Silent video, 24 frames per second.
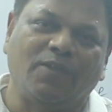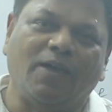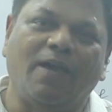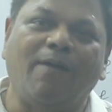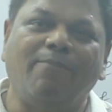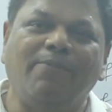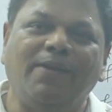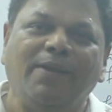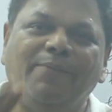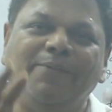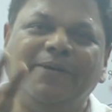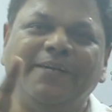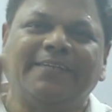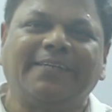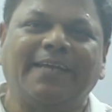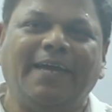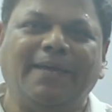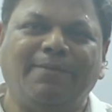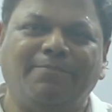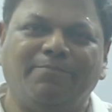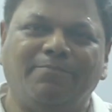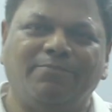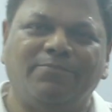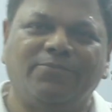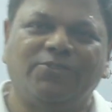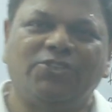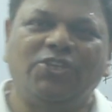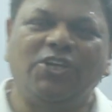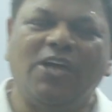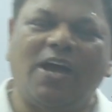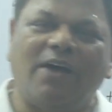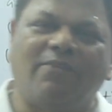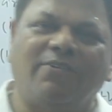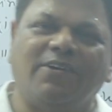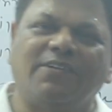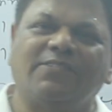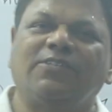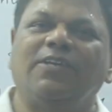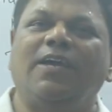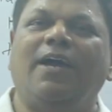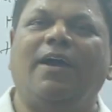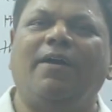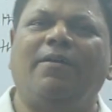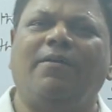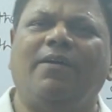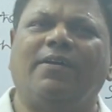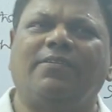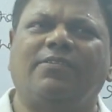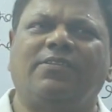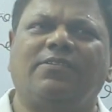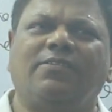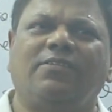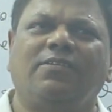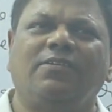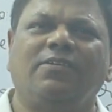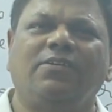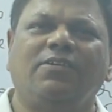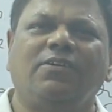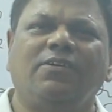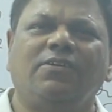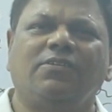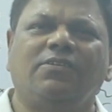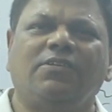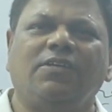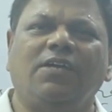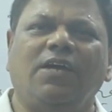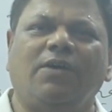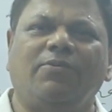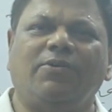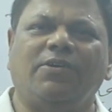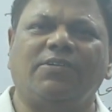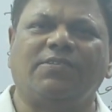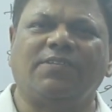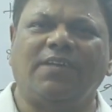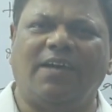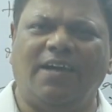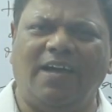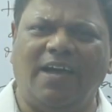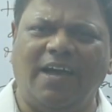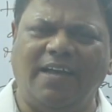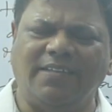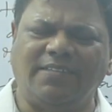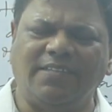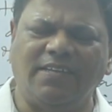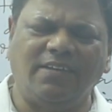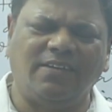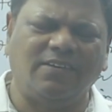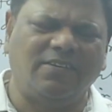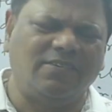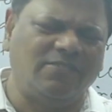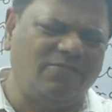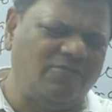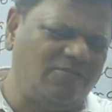Every limited time, 3 hours here, 3 hours, I think